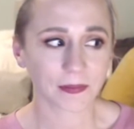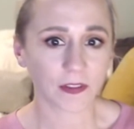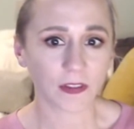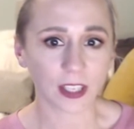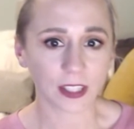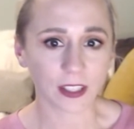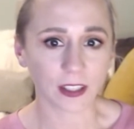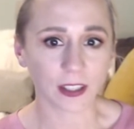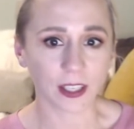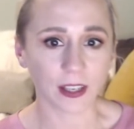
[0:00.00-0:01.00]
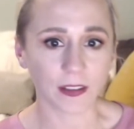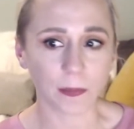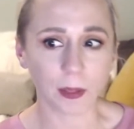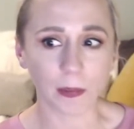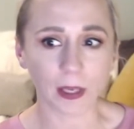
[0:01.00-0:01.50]
flustered if
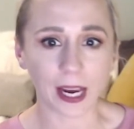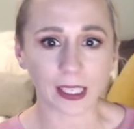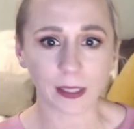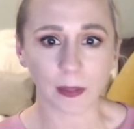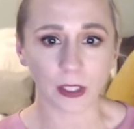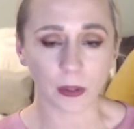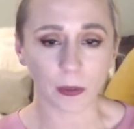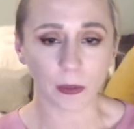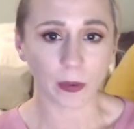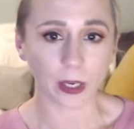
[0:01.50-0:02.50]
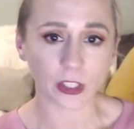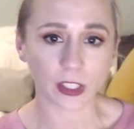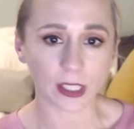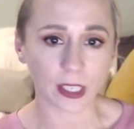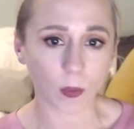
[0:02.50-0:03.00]
people ask me too many
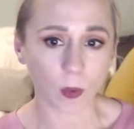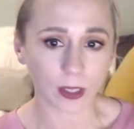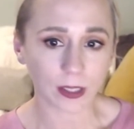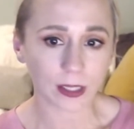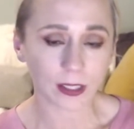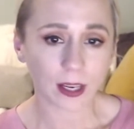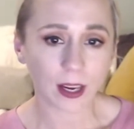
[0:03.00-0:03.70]
questions at once.